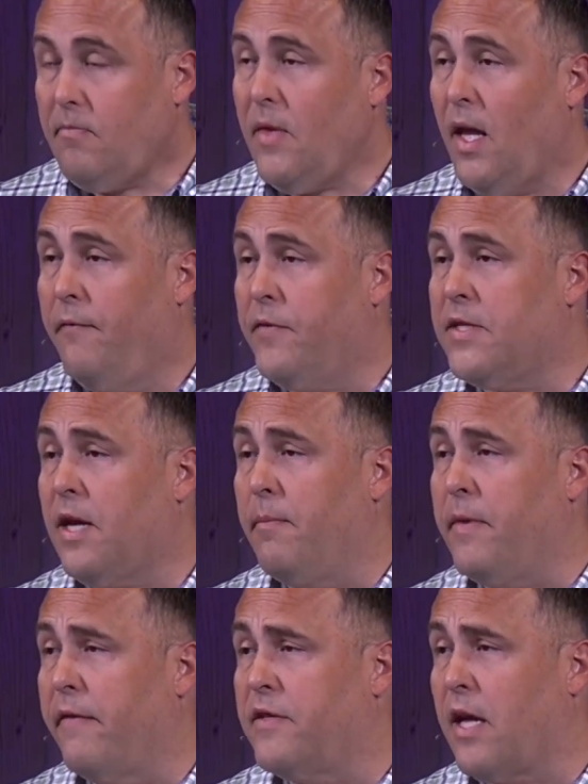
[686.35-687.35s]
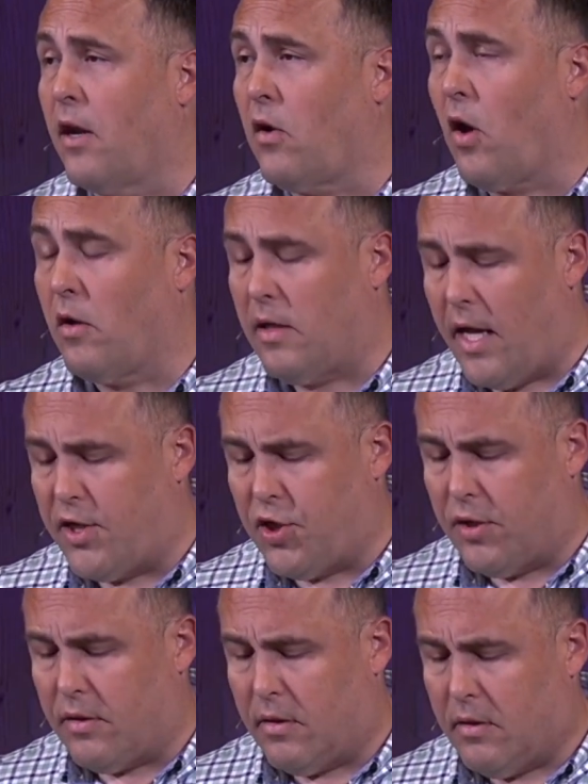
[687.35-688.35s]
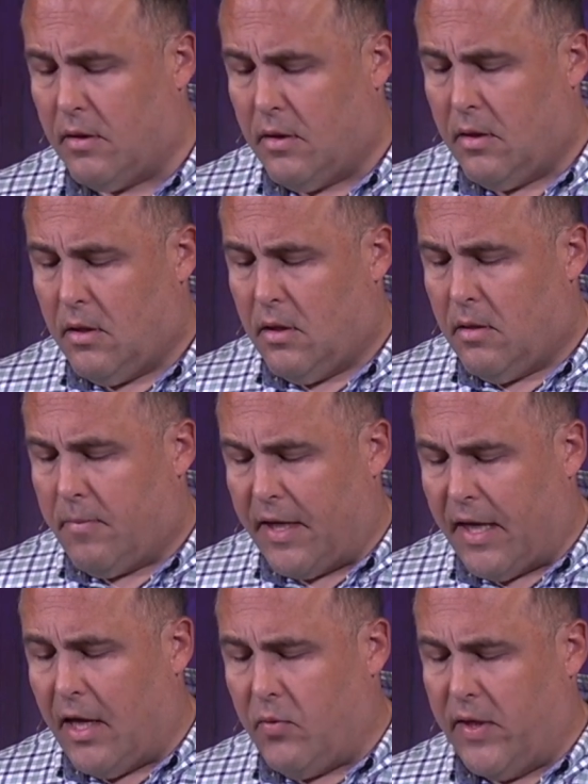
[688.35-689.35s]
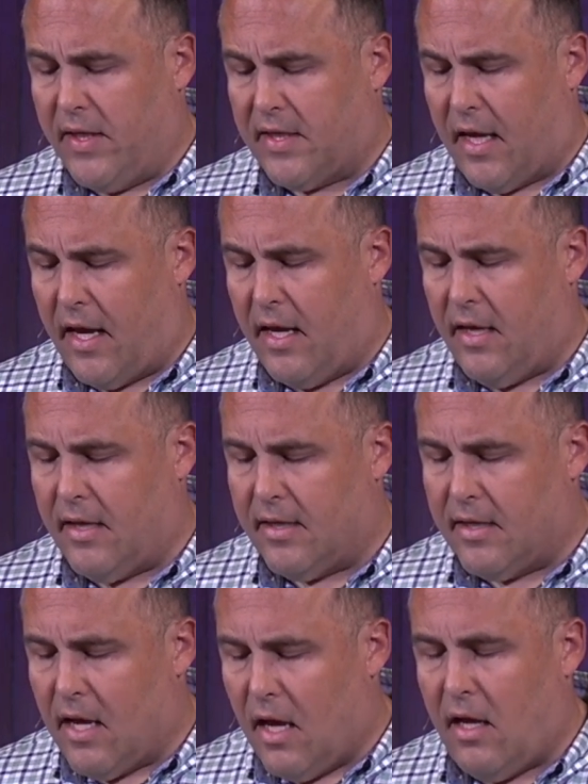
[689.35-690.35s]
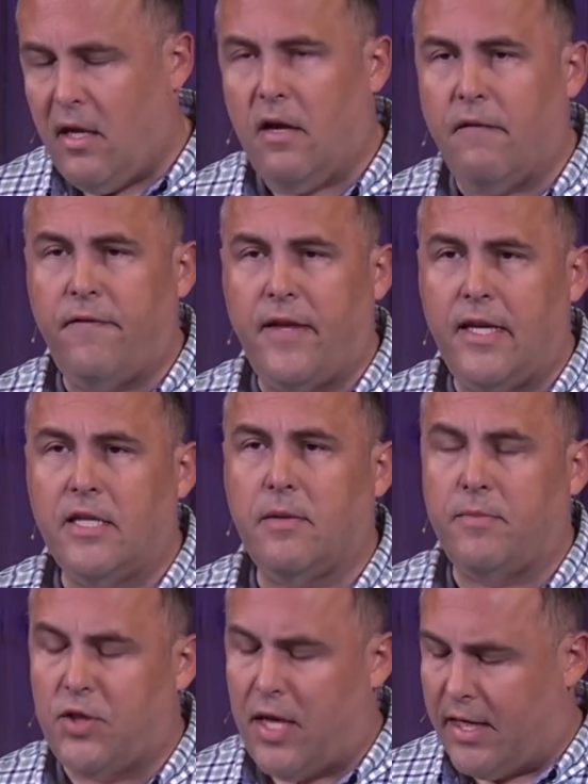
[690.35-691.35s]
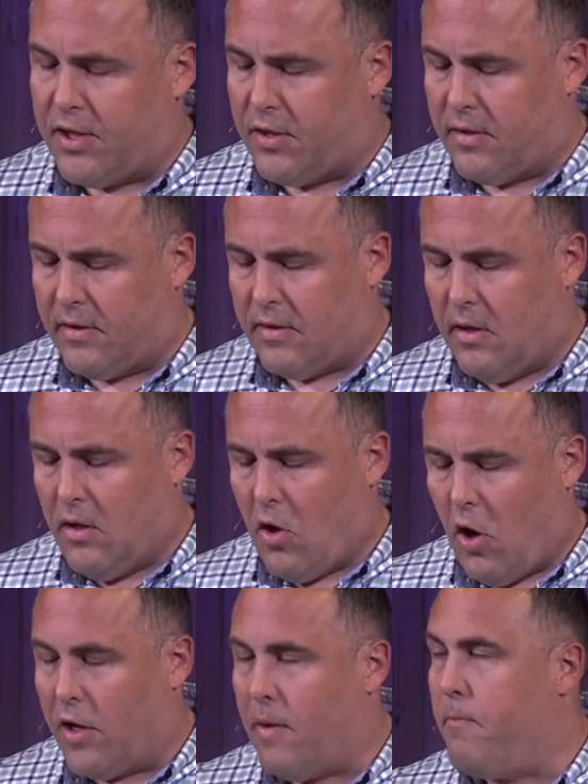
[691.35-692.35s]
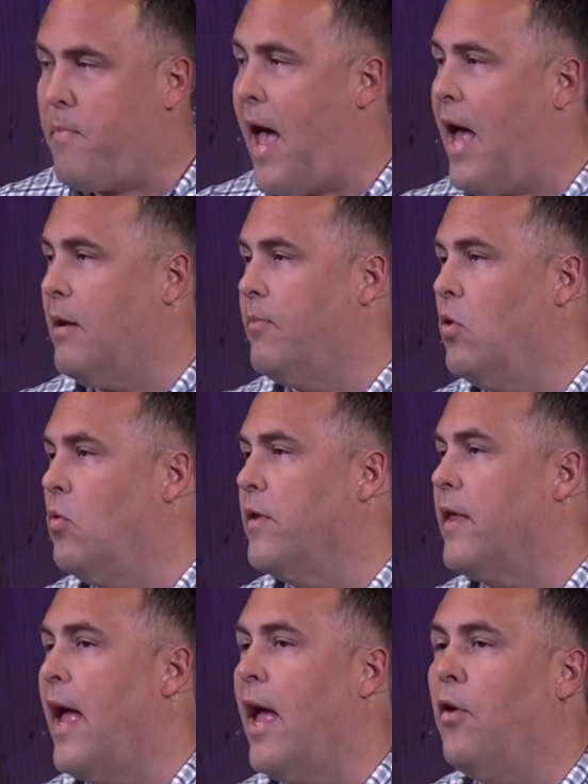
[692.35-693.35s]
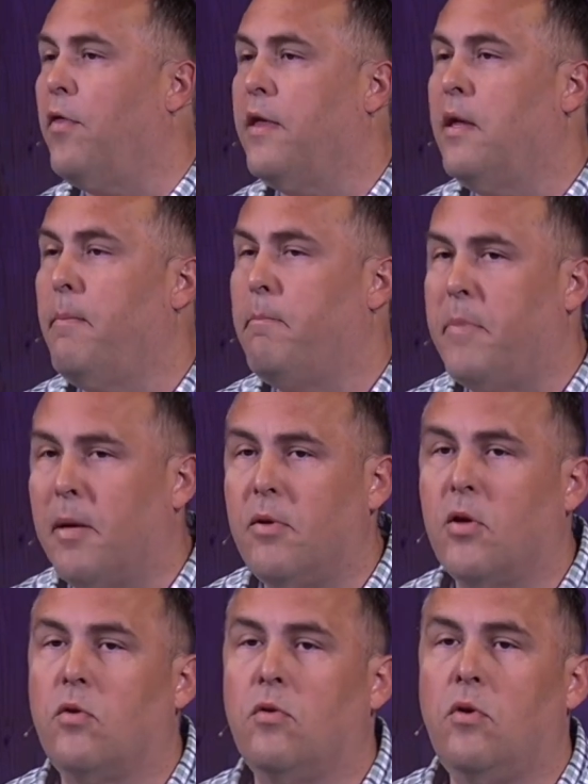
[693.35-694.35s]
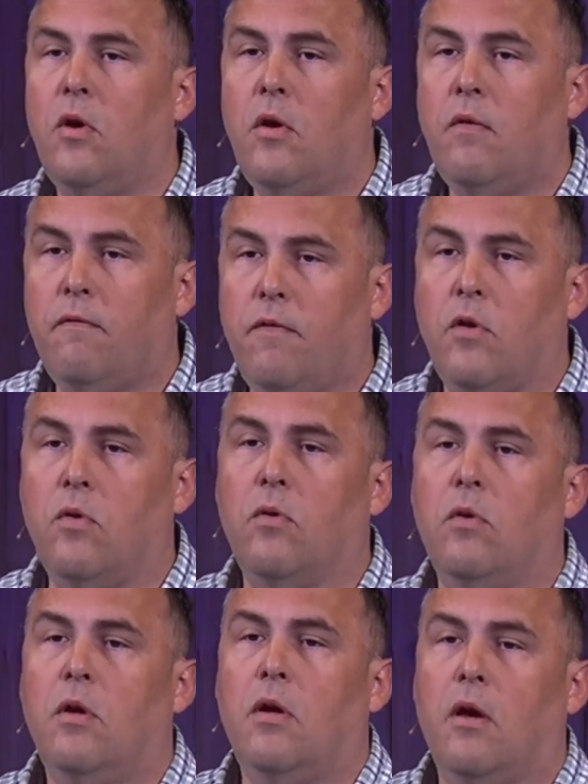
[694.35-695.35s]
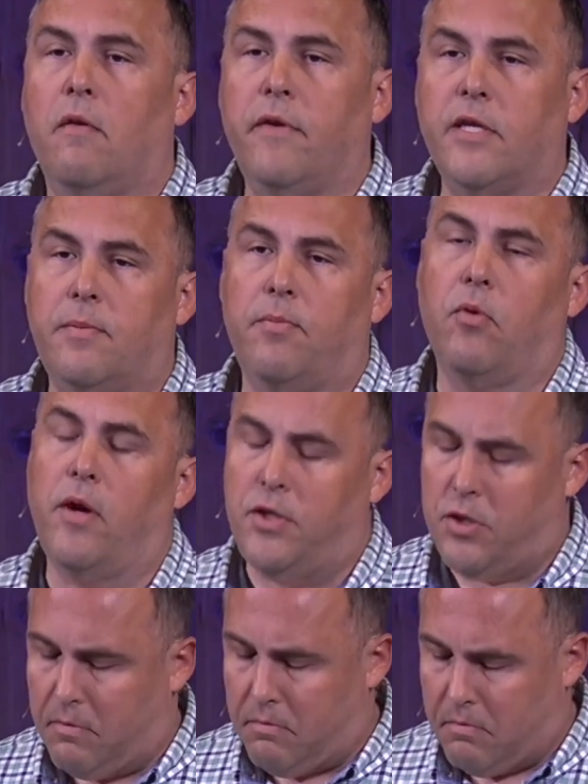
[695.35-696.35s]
And for some, they've settled on legend. But again, we say none of these objections are compatible with a healthy biblical view of inspiration.